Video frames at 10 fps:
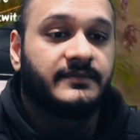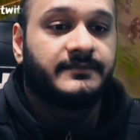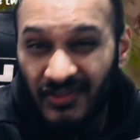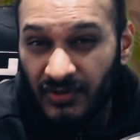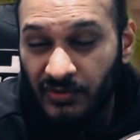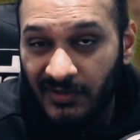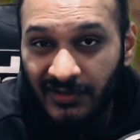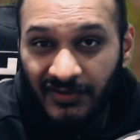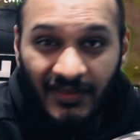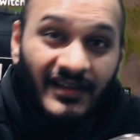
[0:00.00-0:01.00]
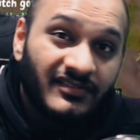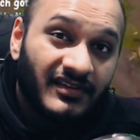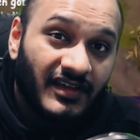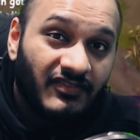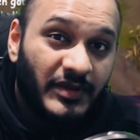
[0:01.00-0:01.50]
Another cool little thing to
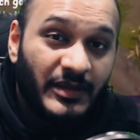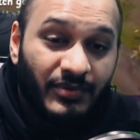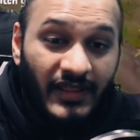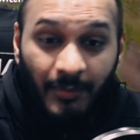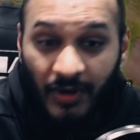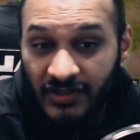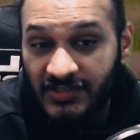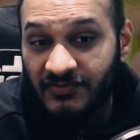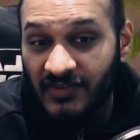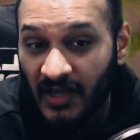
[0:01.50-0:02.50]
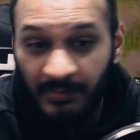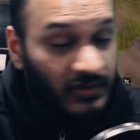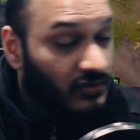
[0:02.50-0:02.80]
give people that purchase VIP